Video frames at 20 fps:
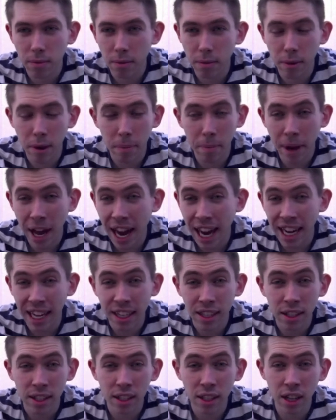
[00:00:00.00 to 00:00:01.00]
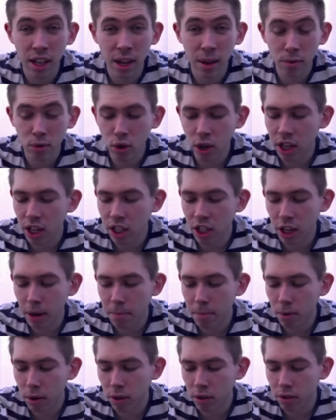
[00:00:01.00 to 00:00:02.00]
a pain, trying to
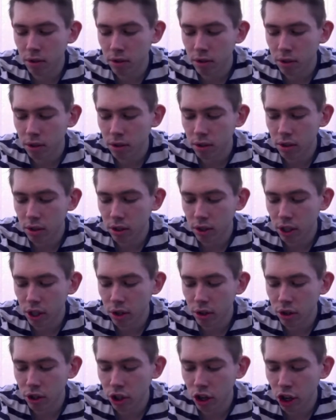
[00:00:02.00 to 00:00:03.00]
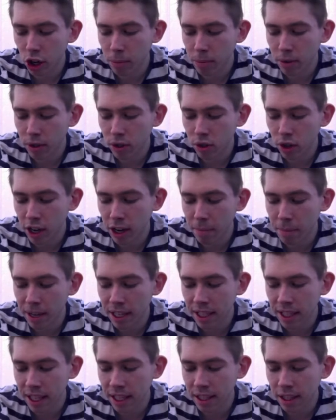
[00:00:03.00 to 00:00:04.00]
jump on YouTube and trying to mess
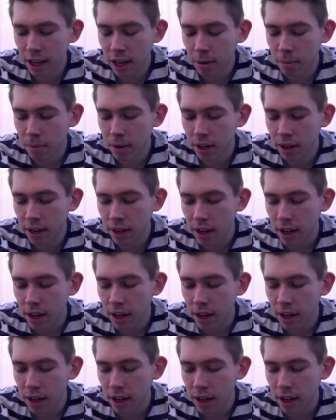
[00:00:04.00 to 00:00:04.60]
things up. And